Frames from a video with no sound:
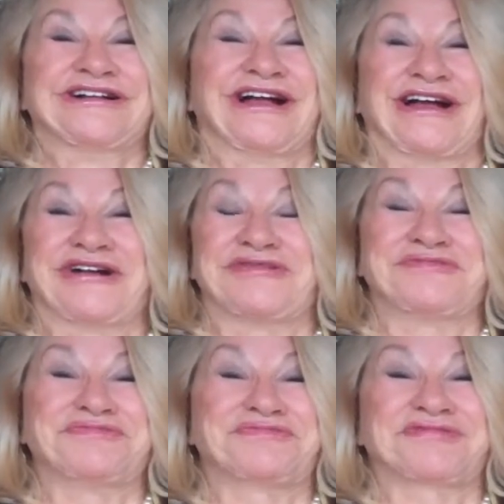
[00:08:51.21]

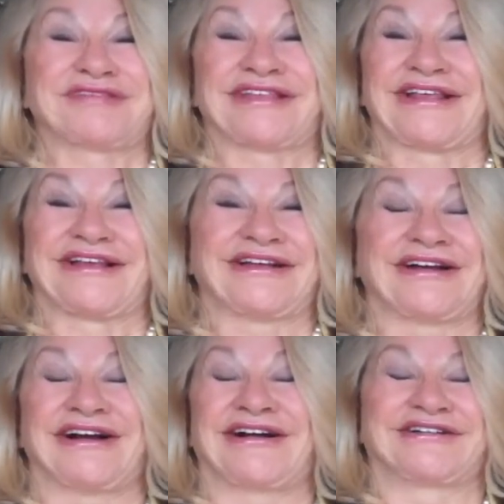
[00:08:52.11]
um,
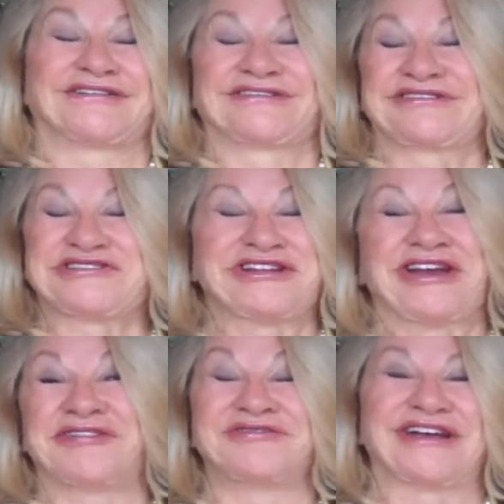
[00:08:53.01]
ah, just
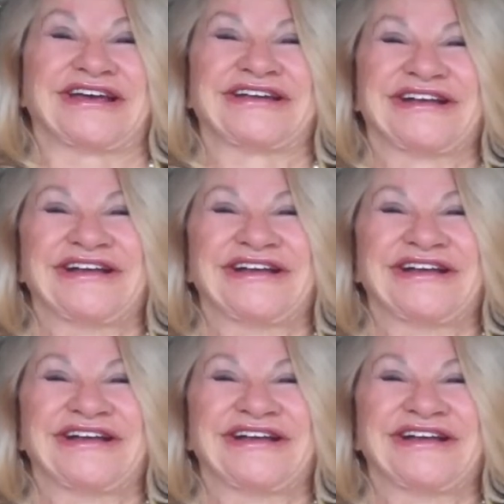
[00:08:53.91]
lovely.